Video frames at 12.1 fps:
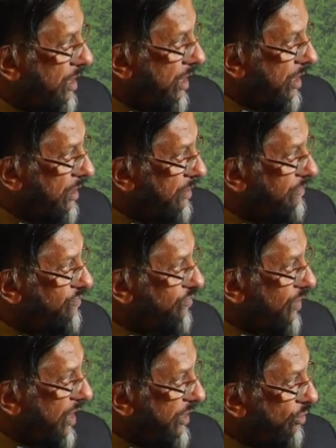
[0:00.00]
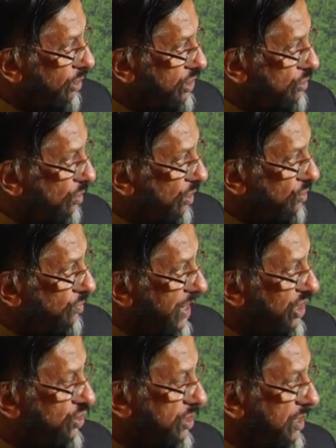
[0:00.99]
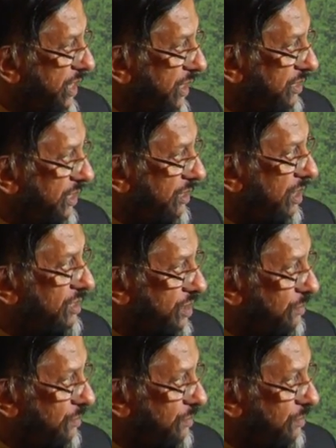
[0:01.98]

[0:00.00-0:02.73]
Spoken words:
I also want to mention that there are